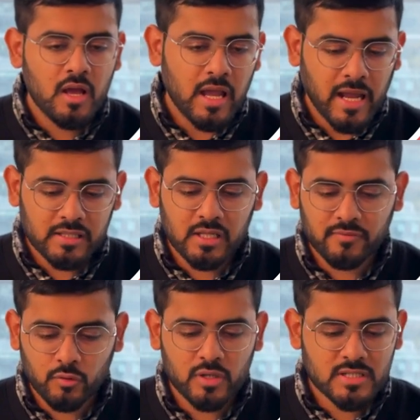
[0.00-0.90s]
And then if
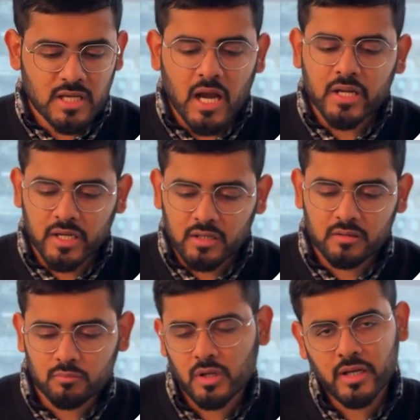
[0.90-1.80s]
you discard it,
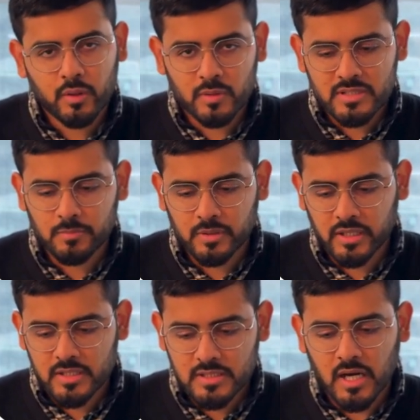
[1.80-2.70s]
well, it will simply
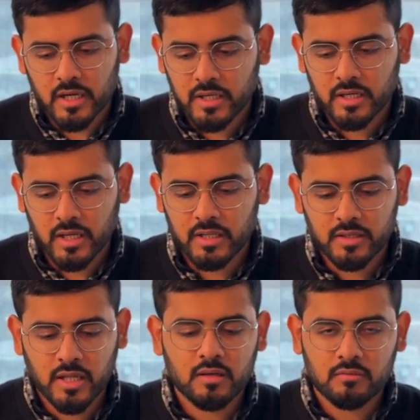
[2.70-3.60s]
discard it and
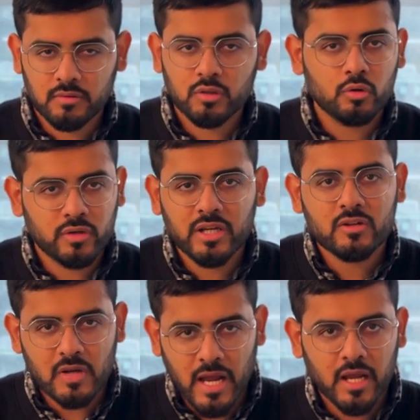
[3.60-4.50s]
then,
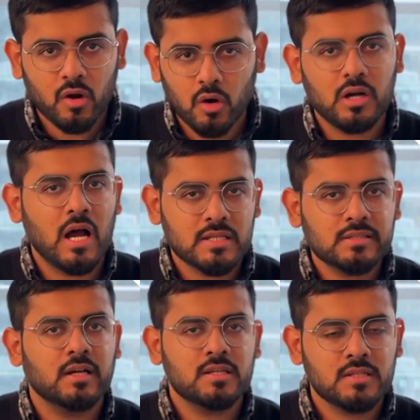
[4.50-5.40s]
retry or ask
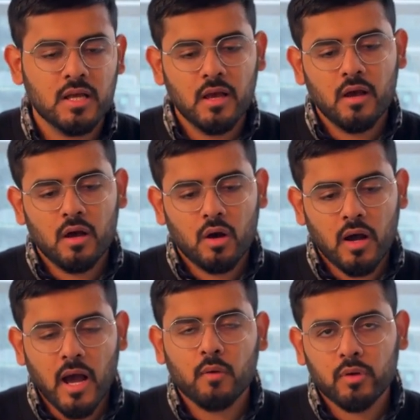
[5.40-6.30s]
us
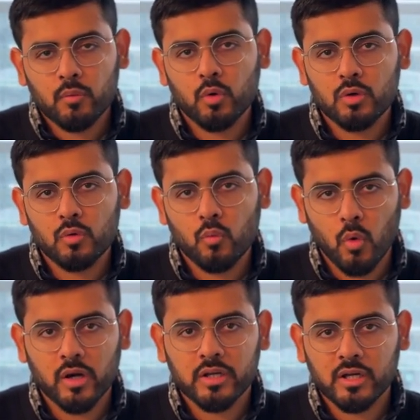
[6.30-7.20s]
how we would
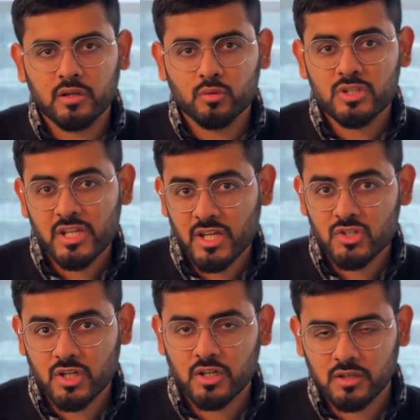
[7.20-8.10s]
want it to change
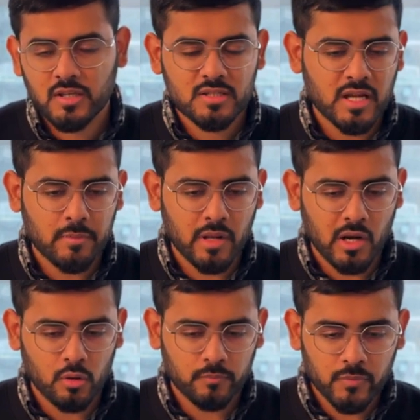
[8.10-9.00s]
it this time around.